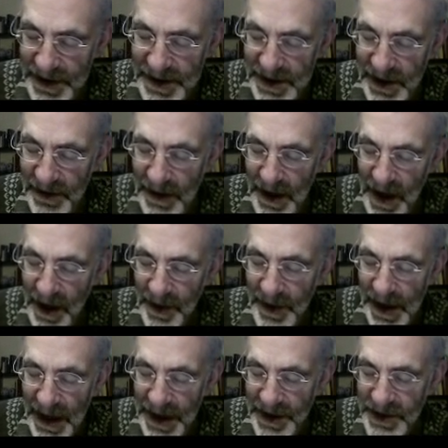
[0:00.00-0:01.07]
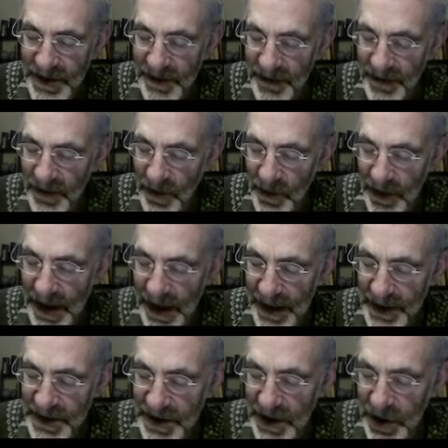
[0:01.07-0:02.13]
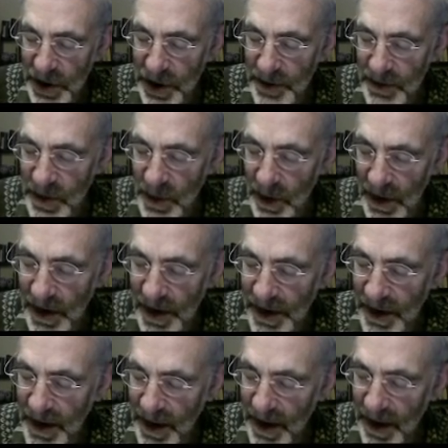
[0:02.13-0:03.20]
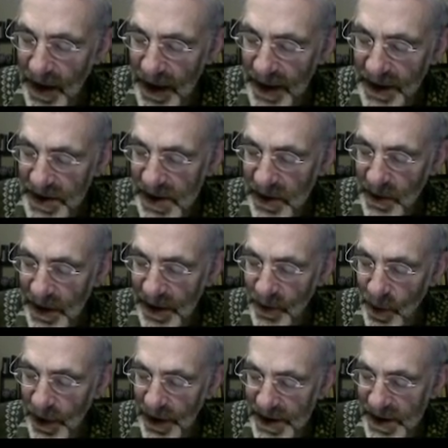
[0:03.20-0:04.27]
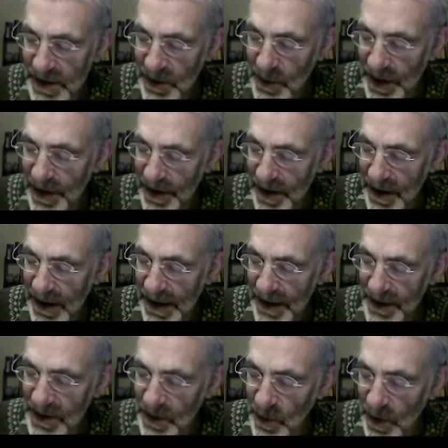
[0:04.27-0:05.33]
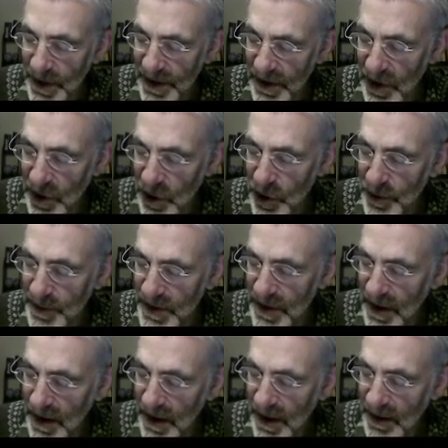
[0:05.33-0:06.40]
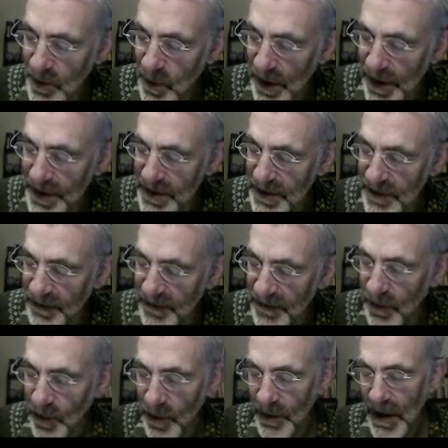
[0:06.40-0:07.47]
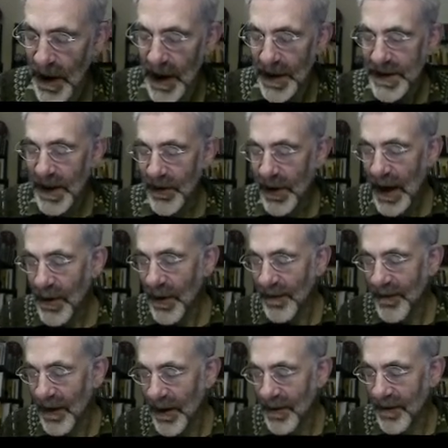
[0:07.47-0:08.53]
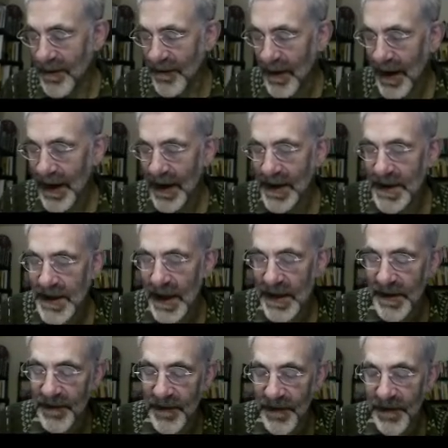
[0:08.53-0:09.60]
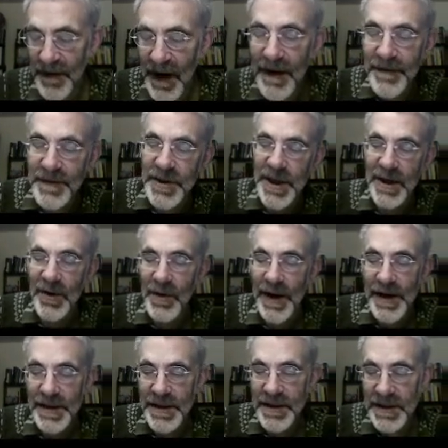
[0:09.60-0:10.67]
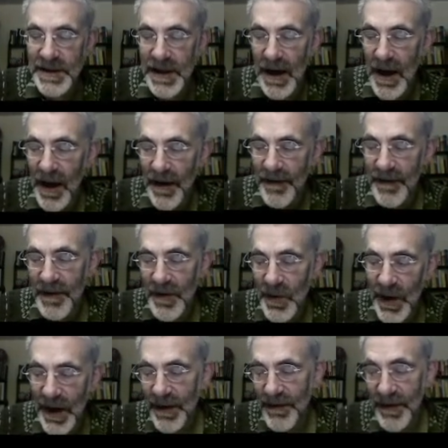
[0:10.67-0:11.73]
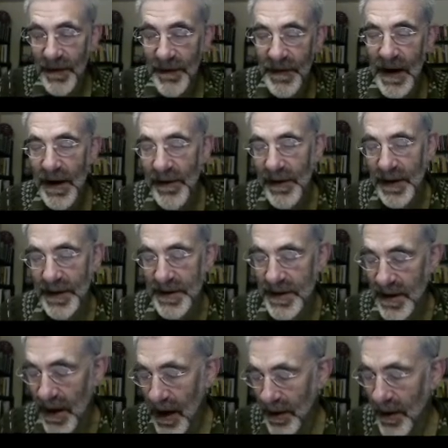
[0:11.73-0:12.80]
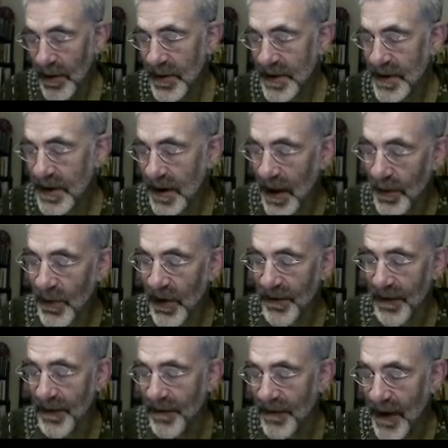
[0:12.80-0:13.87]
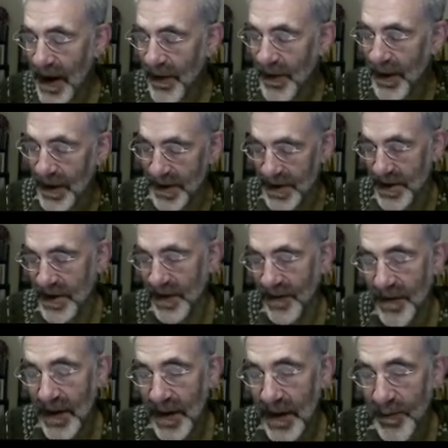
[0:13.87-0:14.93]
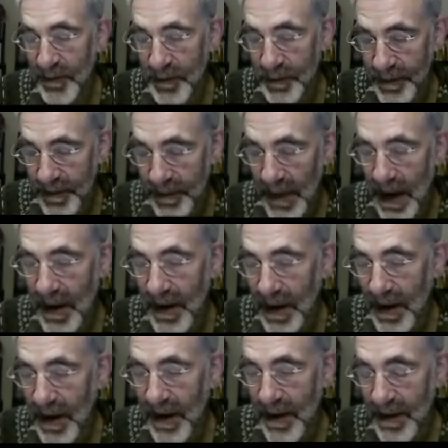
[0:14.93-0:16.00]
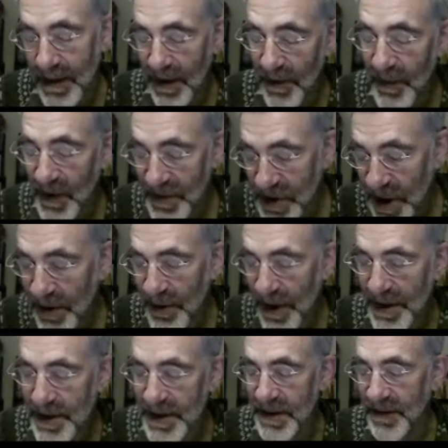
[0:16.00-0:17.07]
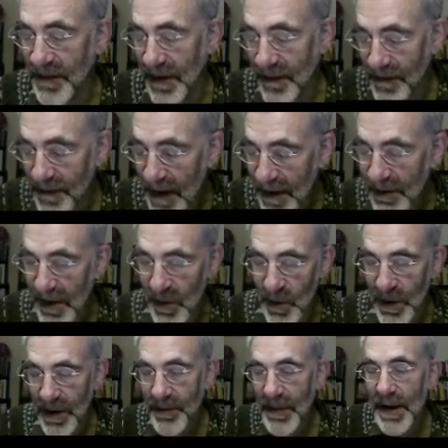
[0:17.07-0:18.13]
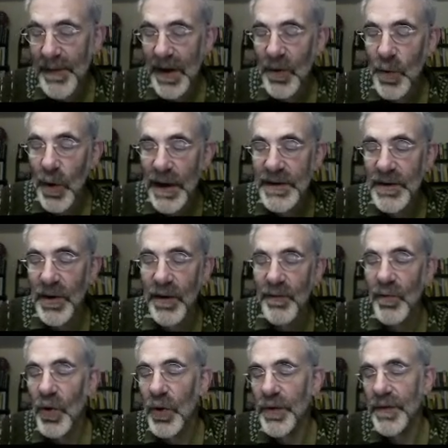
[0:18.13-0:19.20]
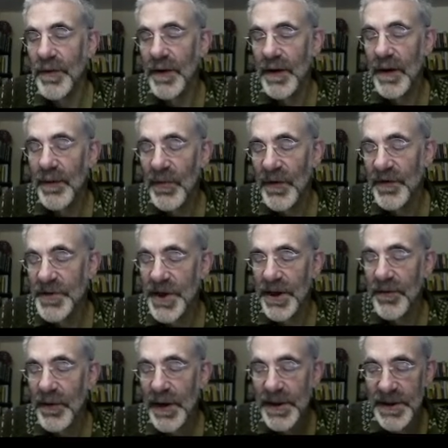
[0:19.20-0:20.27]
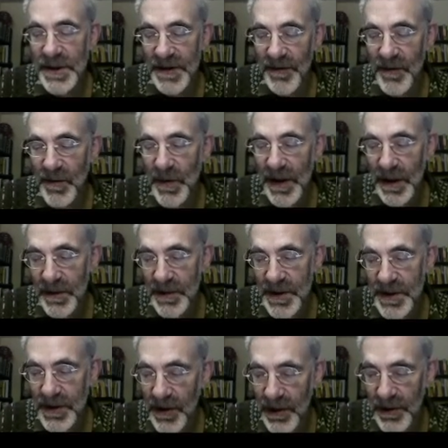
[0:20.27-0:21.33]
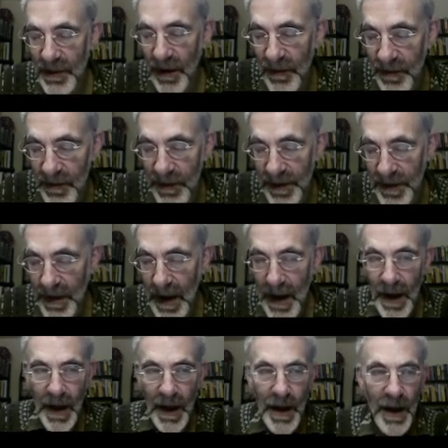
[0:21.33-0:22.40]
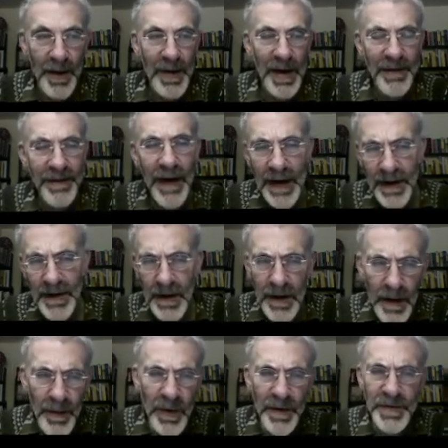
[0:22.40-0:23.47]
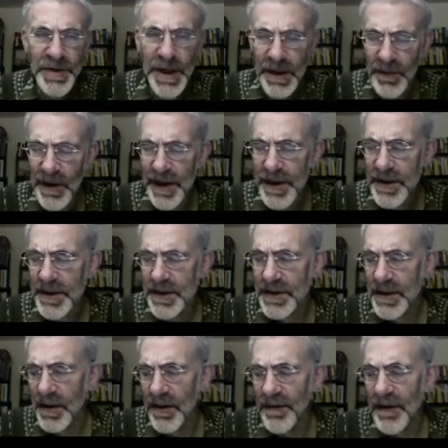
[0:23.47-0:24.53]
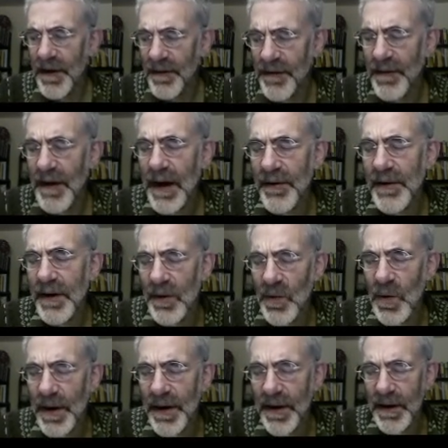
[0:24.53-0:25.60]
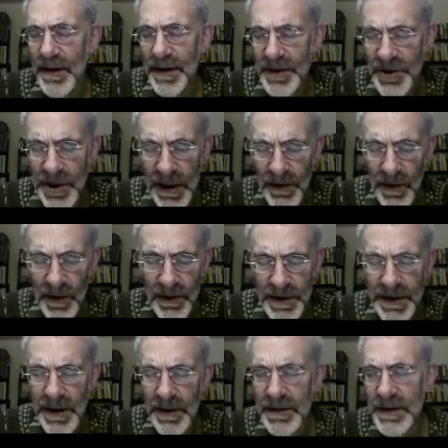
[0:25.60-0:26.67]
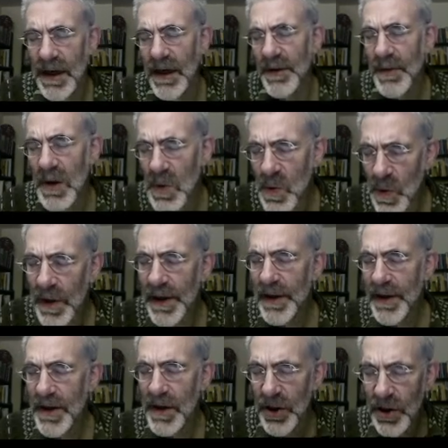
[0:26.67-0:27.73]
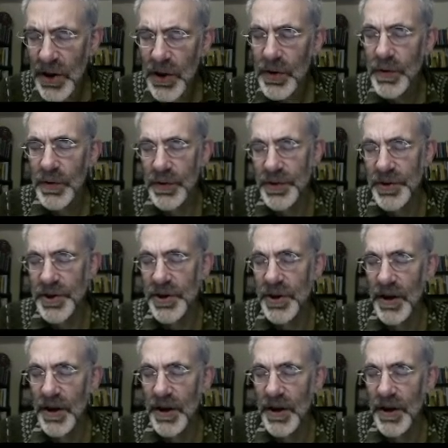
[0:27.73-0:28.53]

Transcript: So the x to the 4, x cubed, y, x squared, y squared, x, y cubed, and y to the 4. So here we found a finite set of 5 generators for the ring of invariants. Notice the number of invariants of the number of generators of the invariant ring may be quite a lot more than the number of generators of the ring you started off with. In fact, the number of generators of an invariant ring in general turns out to be really huge.